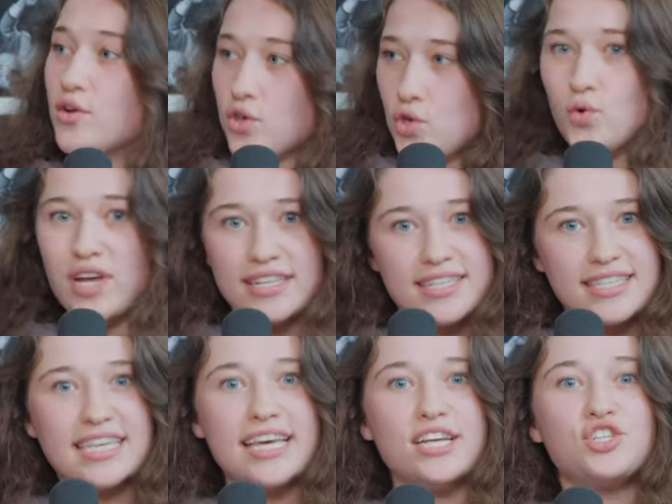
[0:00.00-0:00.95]
You can
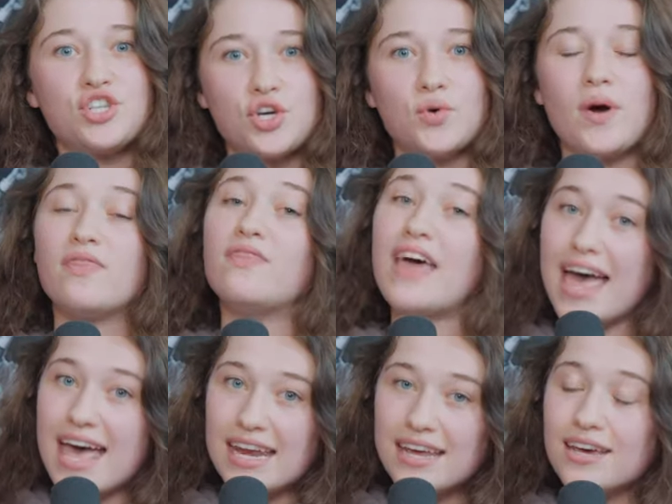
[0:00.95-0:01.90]
see it too. And
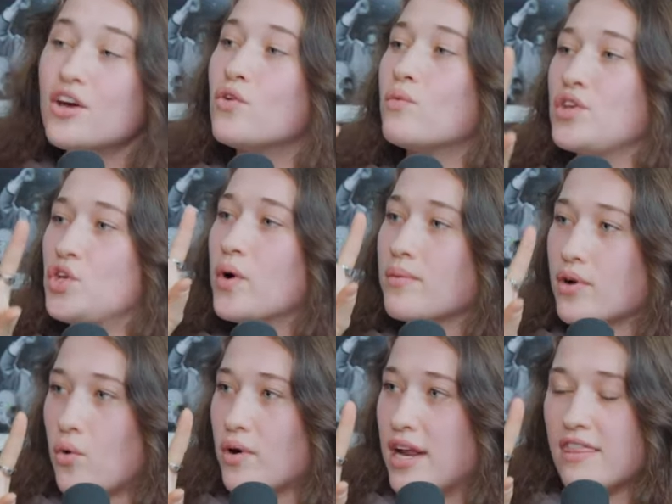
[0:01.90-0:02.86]
then when you are
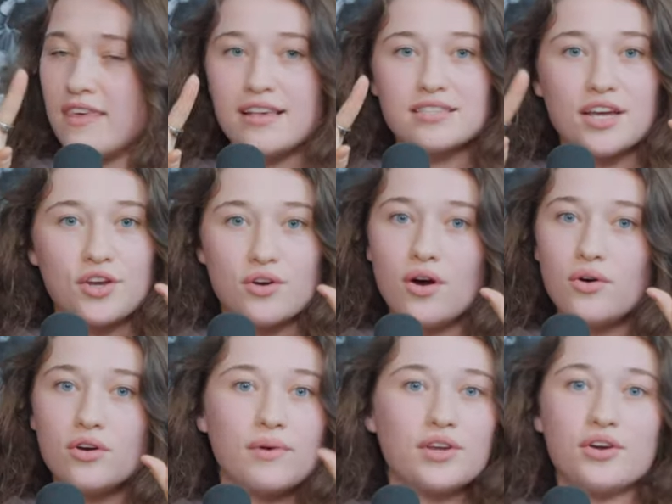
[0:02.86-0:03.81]
recording things on your
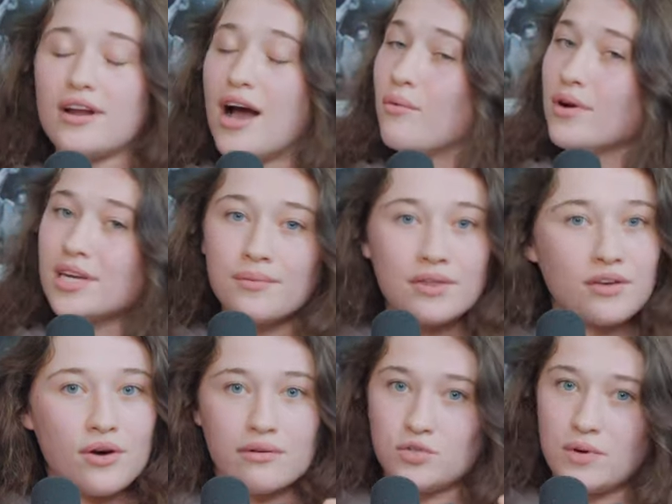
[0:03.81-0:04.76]
own, when you're not working with a
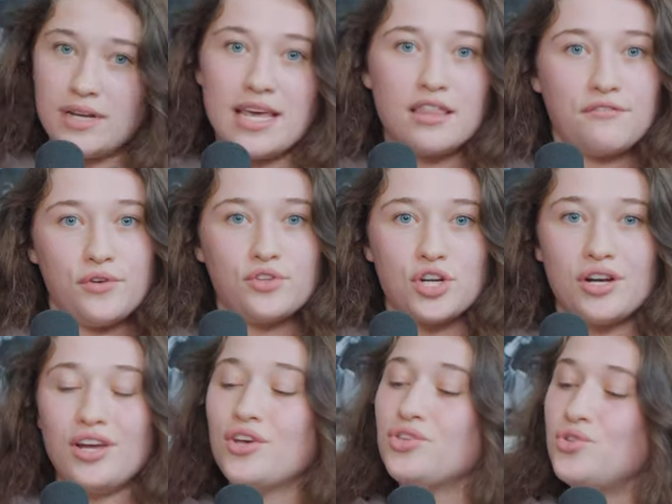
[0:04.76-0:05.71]
coach one day in the future,
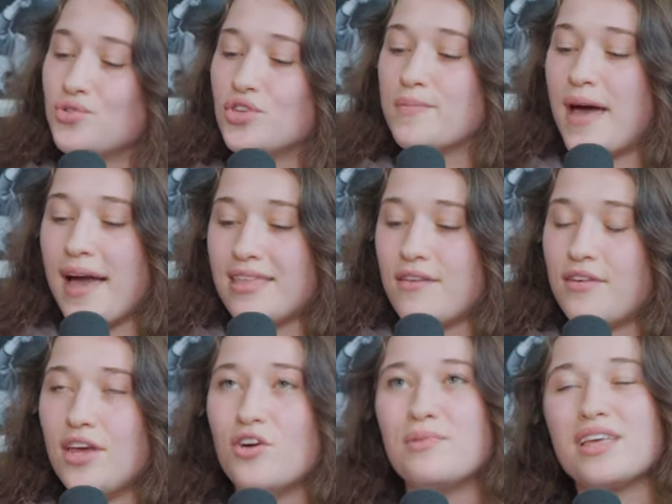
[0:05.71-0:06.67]
you can look back at that
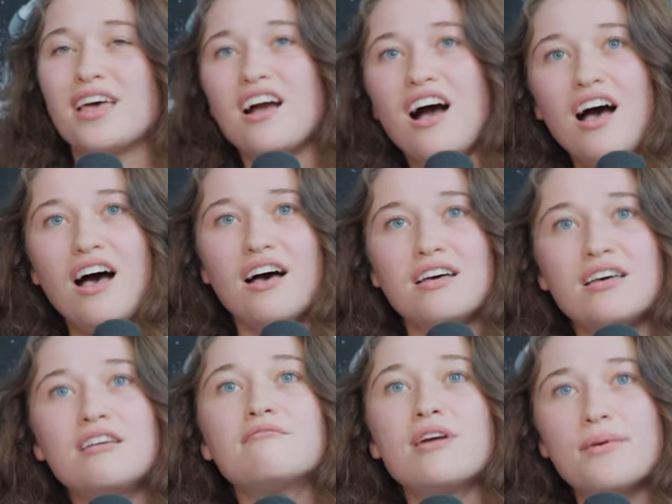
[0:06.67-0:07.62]
video and be like, huh,
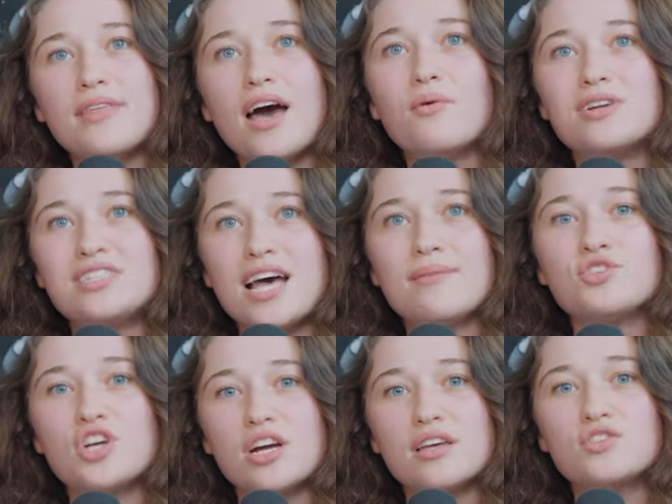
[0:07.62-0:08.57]
remember that one time
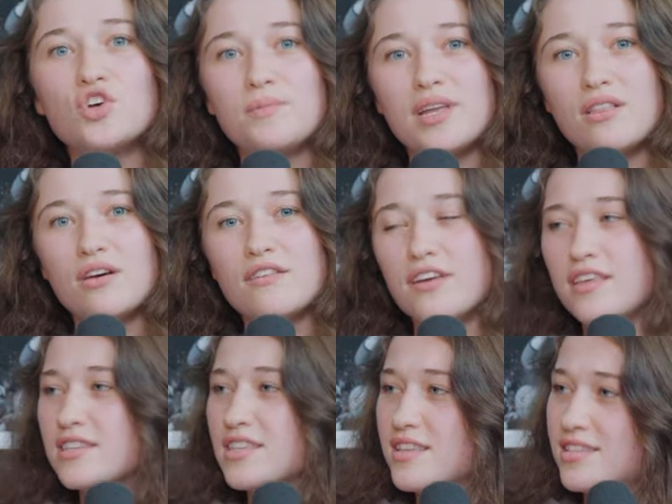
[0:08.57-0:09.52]
Charlotte told me to look for
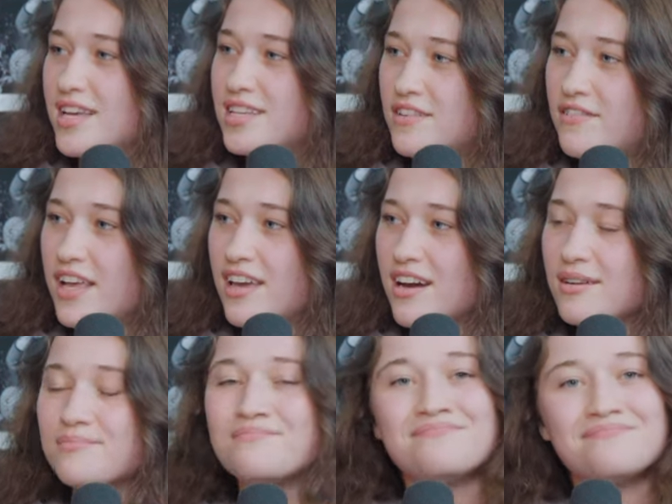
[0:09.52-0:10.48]
this in the set to failure?